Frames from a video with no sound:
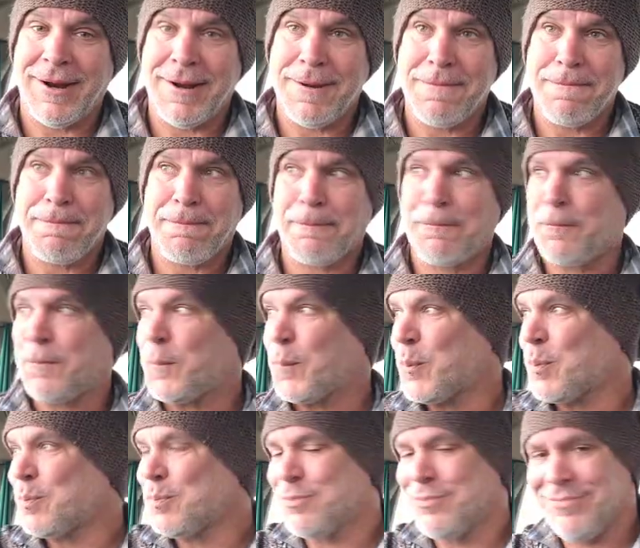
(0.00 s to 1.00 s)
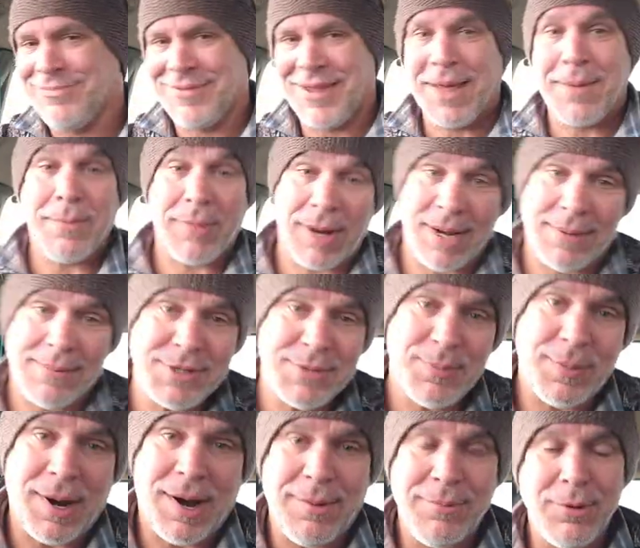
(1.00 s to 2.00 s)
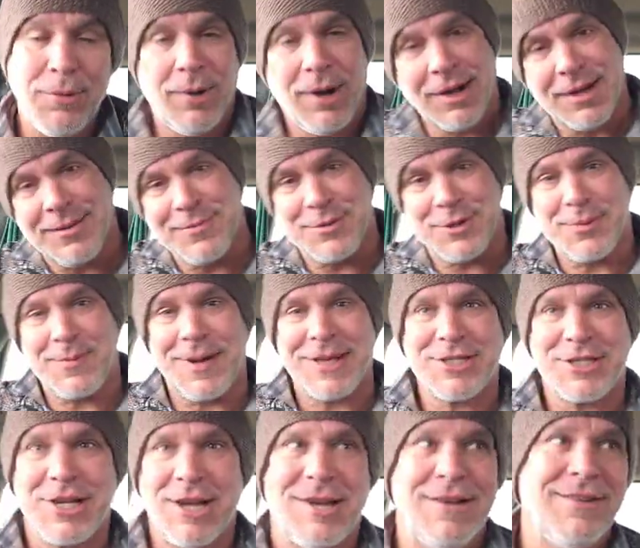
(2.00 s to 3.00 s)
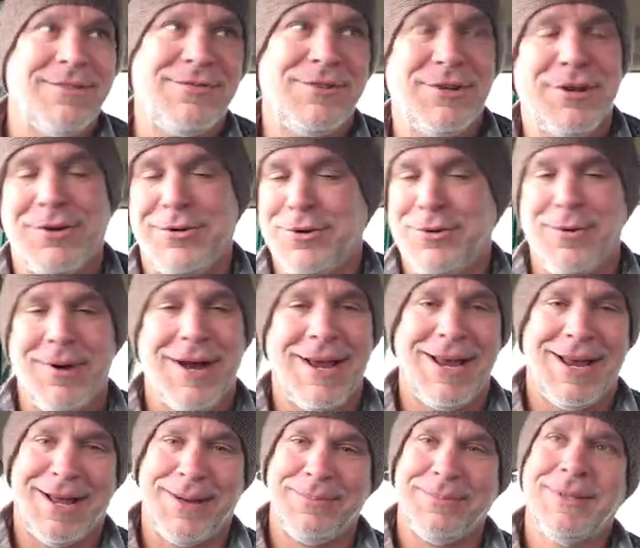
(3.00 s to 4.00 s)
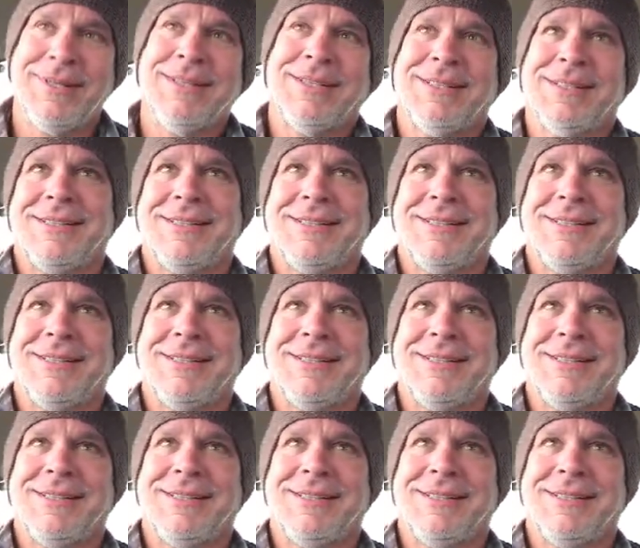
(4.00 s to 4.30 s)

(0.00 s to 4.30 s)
right? My name is Bobby. Welcome to my channel if you don't know who I am,